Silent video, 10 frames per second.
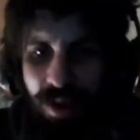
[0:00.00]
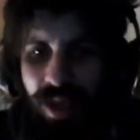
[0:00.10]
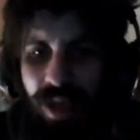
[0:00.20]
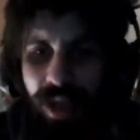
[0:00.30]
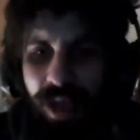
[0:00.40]

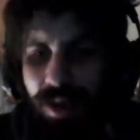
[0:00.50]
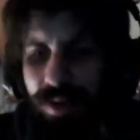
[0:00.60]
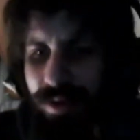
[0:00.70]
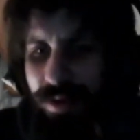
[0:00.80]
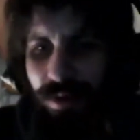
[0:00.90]
Hey, how
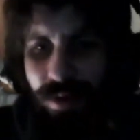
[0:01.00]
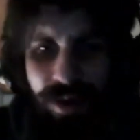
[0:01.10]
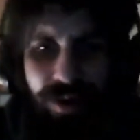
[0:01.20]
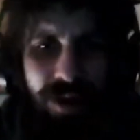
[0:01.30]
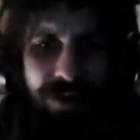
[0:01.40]
you
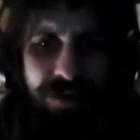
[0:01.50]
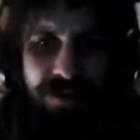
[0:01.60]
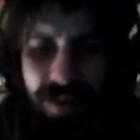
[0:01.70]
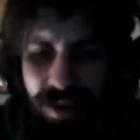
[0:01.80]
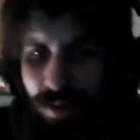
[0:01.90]
doing? Nice to
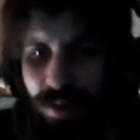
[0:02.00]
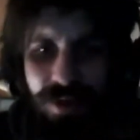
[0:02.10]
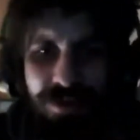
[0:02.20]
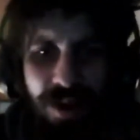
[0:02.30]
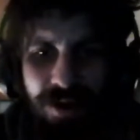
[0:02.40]
see you. We
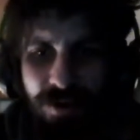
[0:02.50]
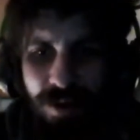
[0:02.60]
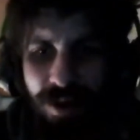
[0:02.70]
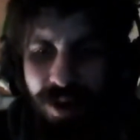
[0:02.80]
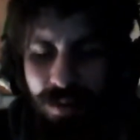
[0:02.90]
don't talk to
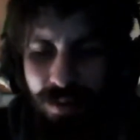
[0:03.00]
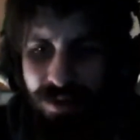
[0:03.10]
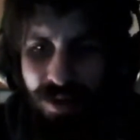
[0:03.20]
our neighbors.